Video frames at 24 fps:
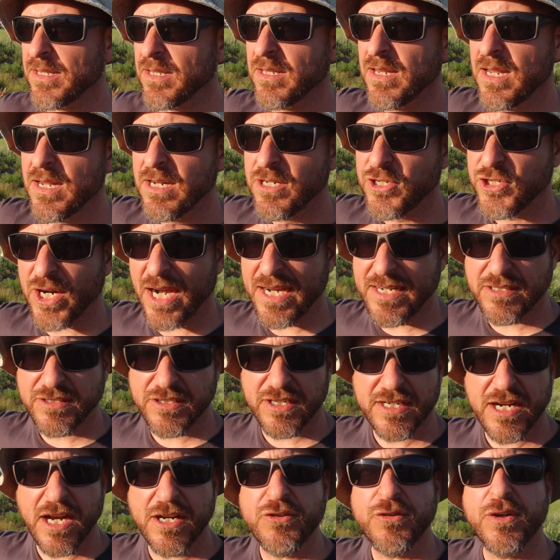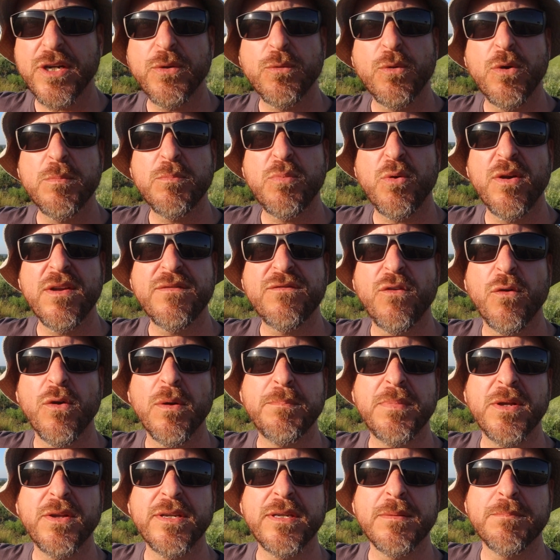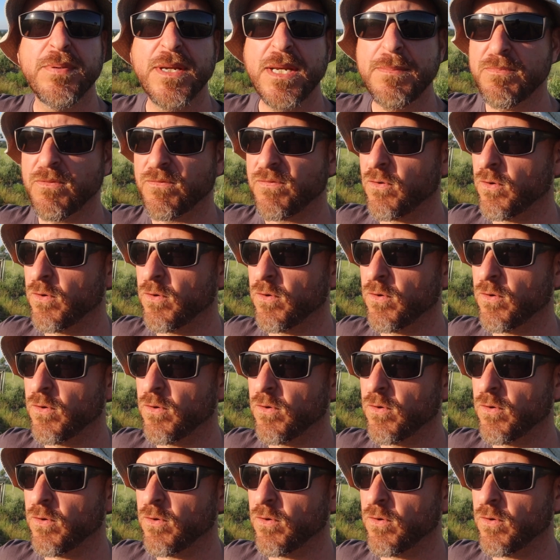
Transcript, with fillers: And China is a country of 1.4 billion people,